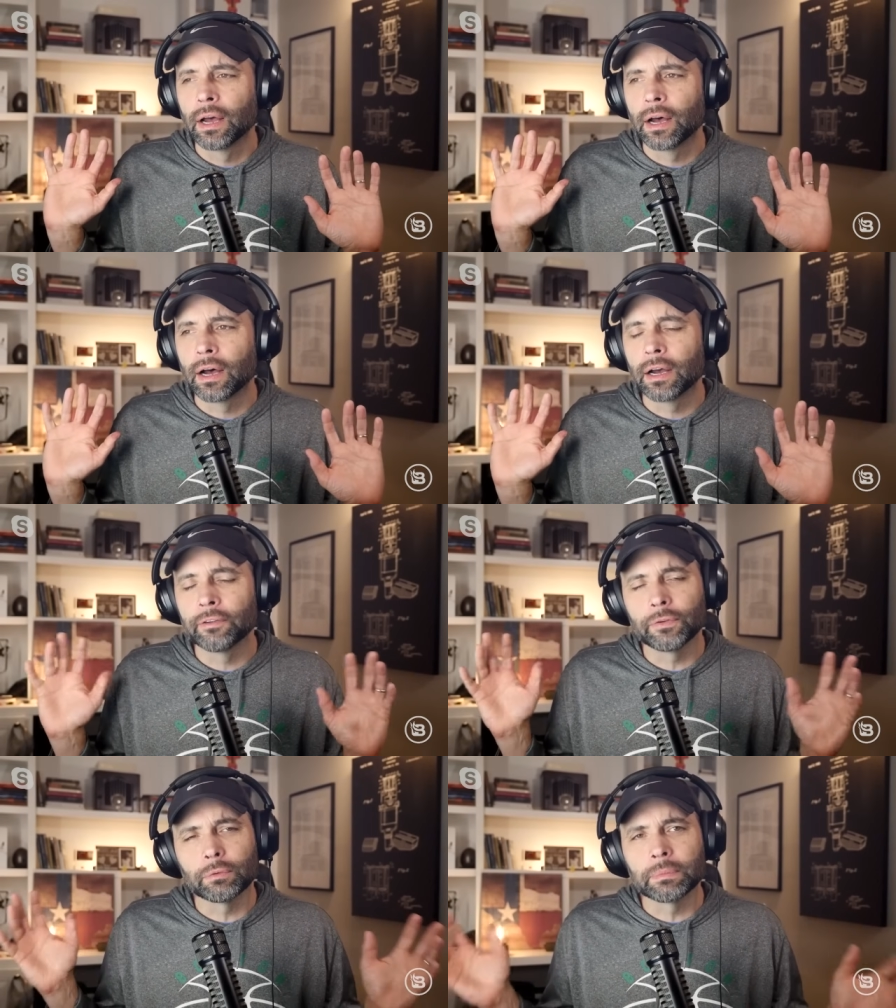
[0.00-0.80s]
Uh,
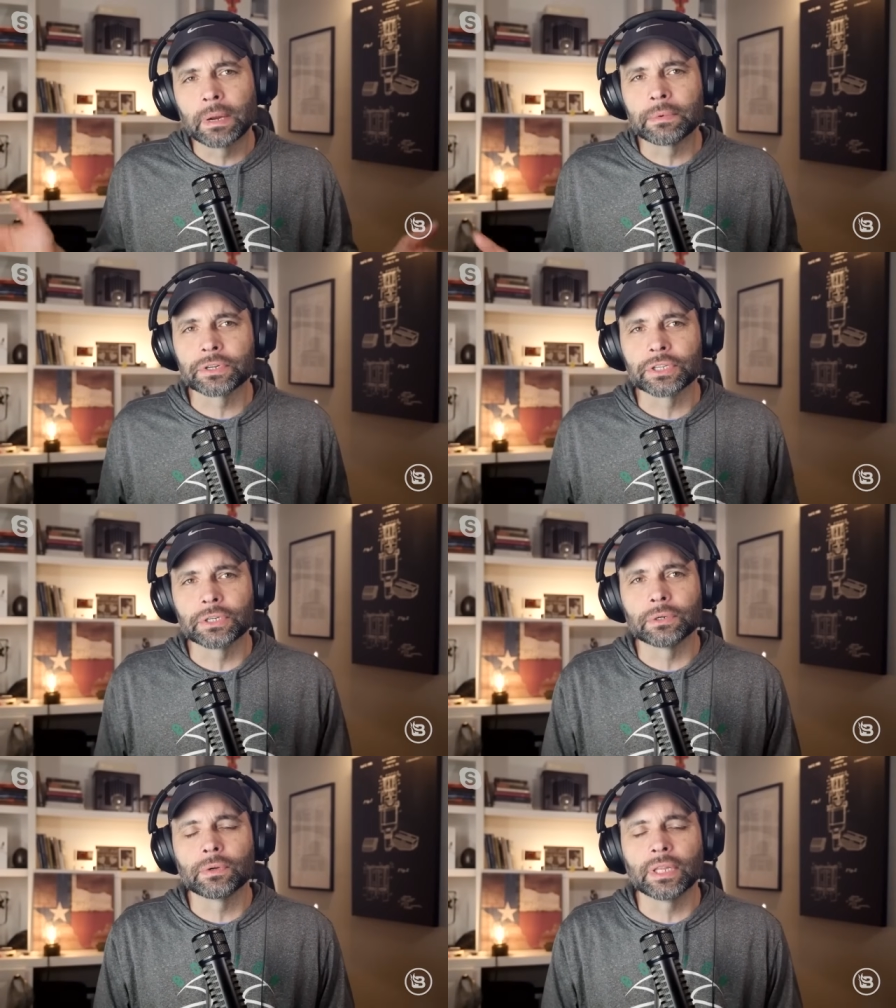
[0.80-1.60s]
if you remember,
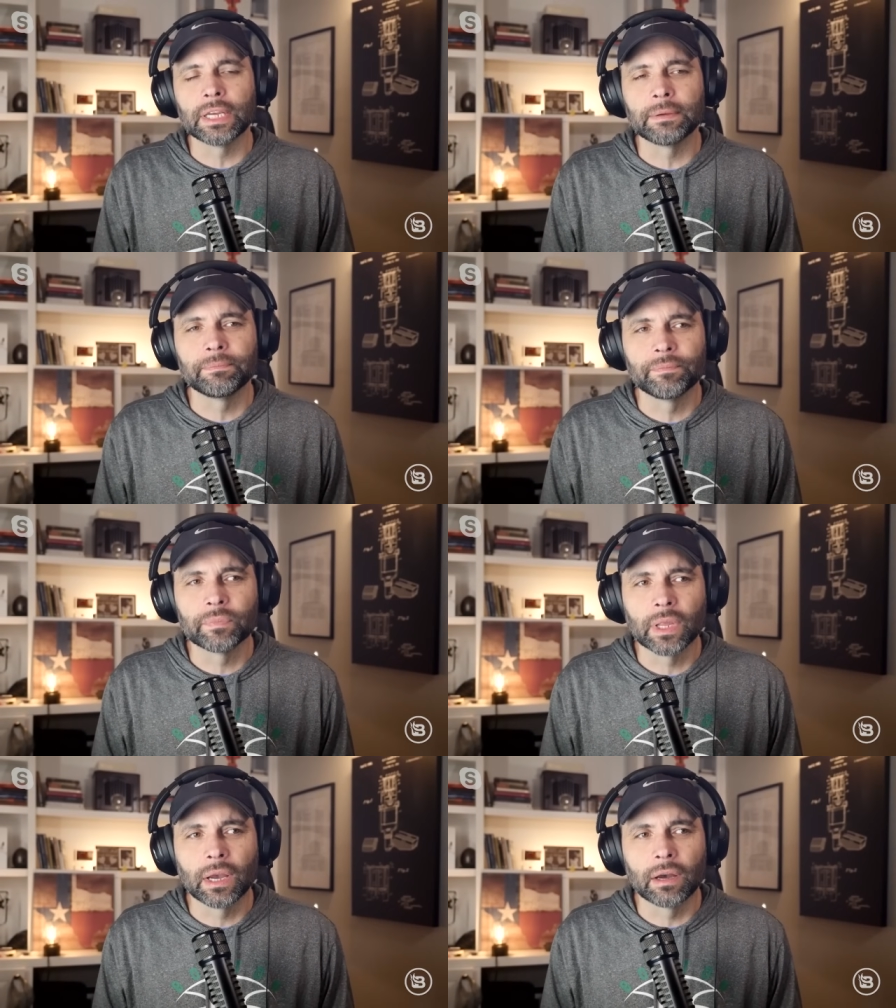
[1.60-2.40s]
Stu, the
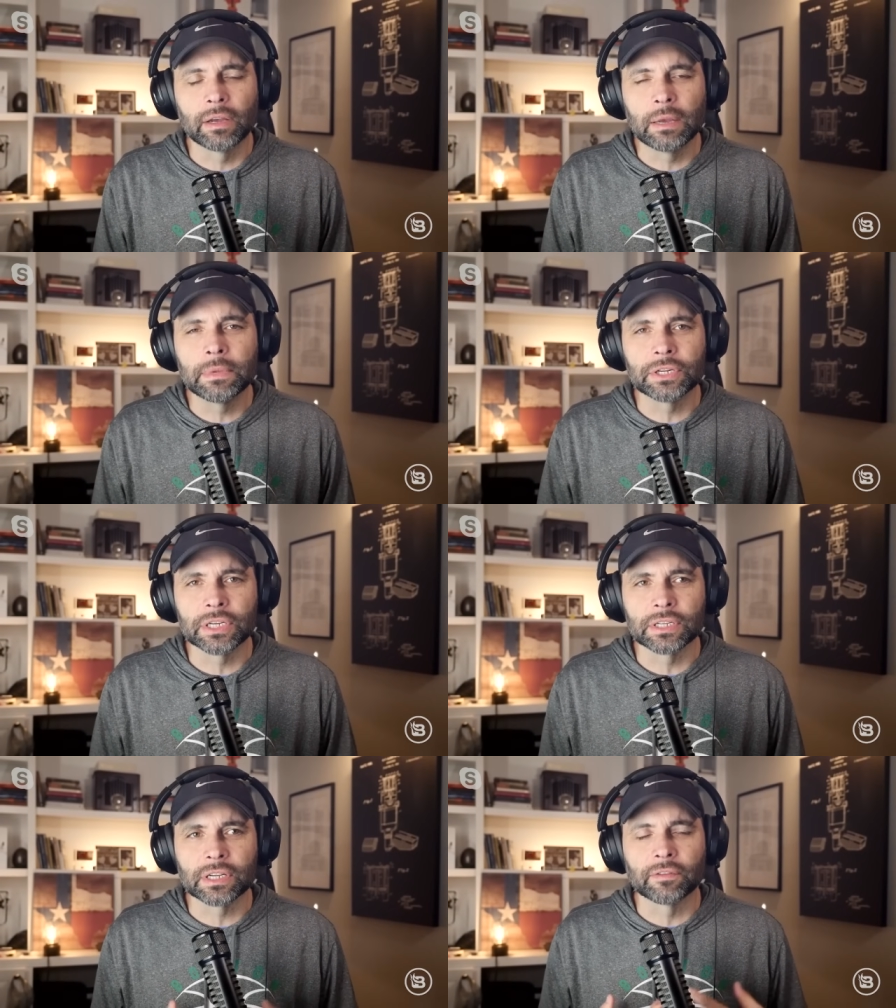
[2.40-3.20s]
uh,
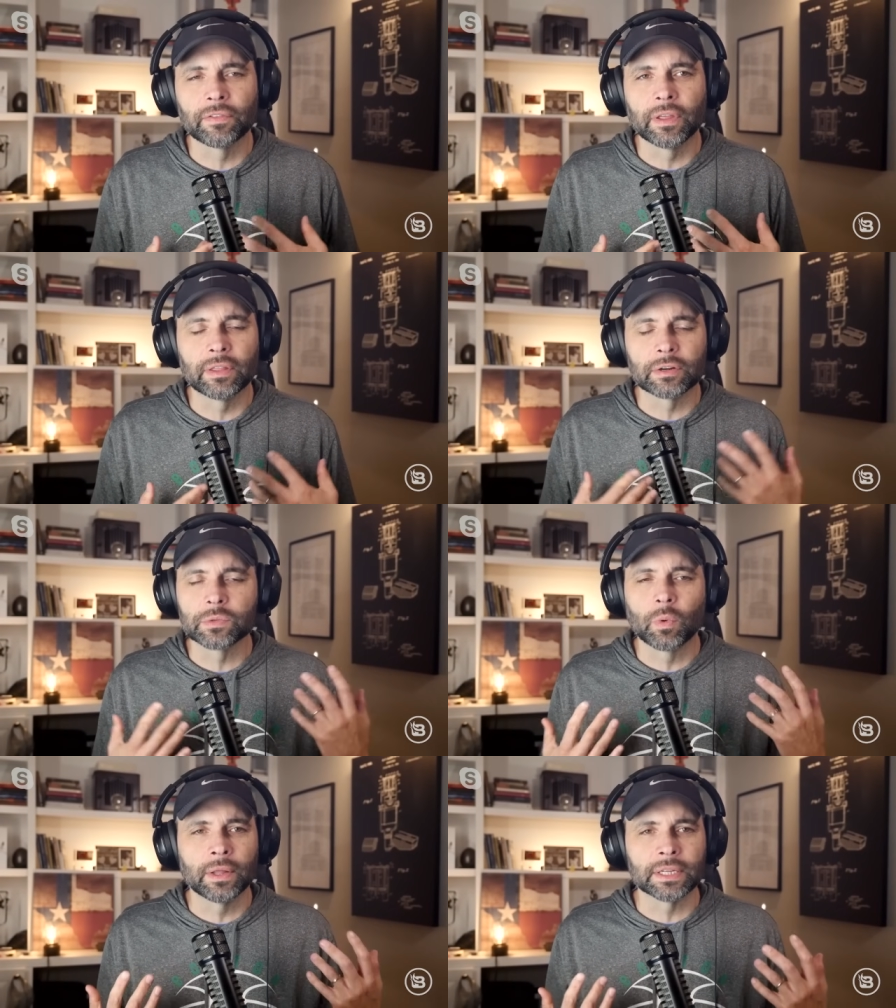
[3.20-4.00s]
images of,
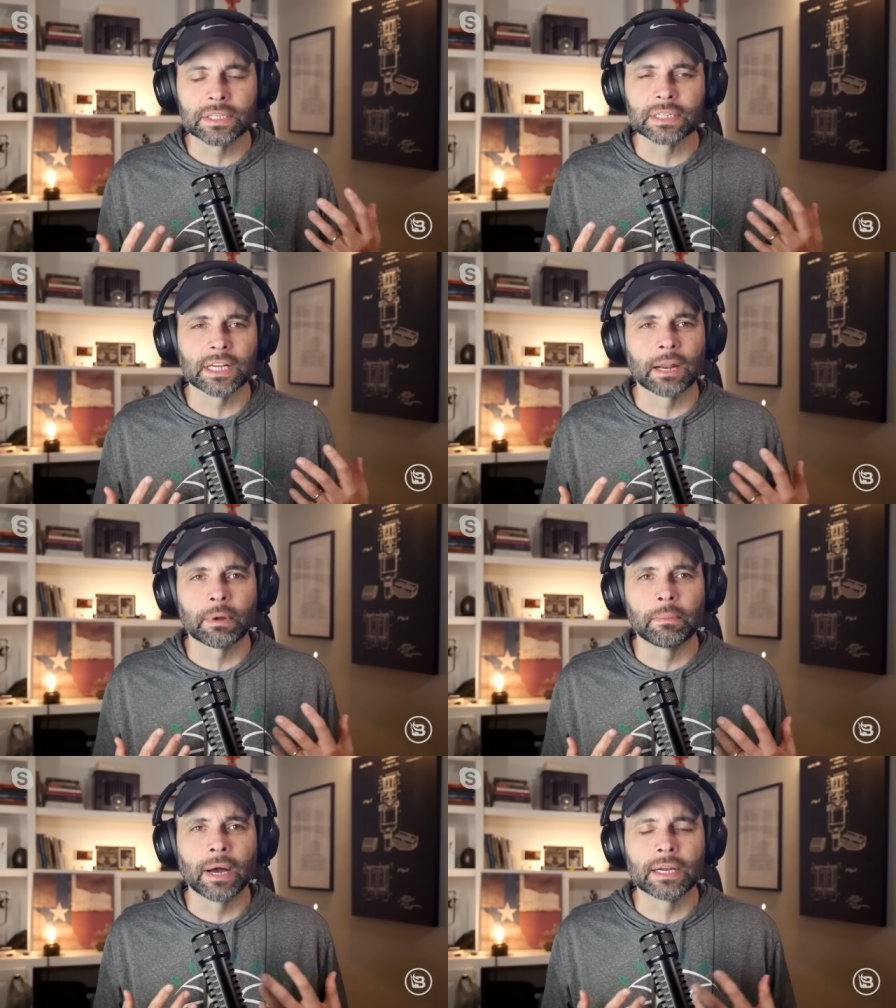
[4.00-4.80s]
there's one that sticks out in
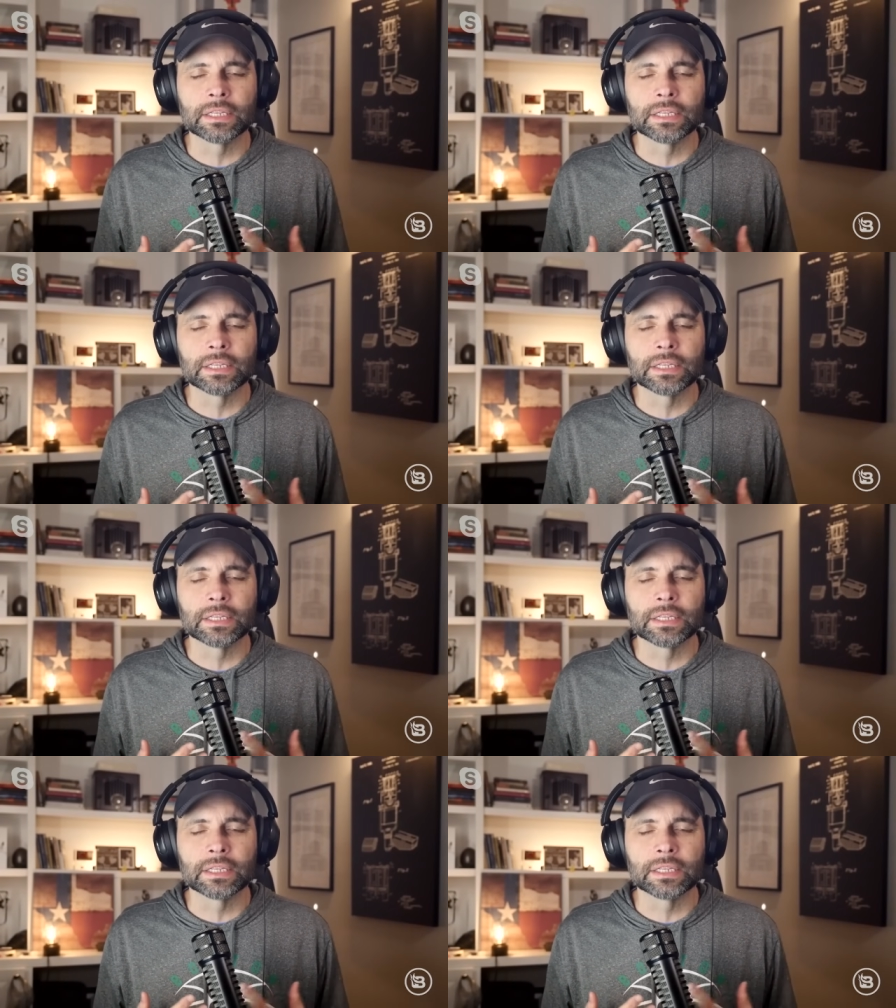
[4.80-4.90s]
my mind.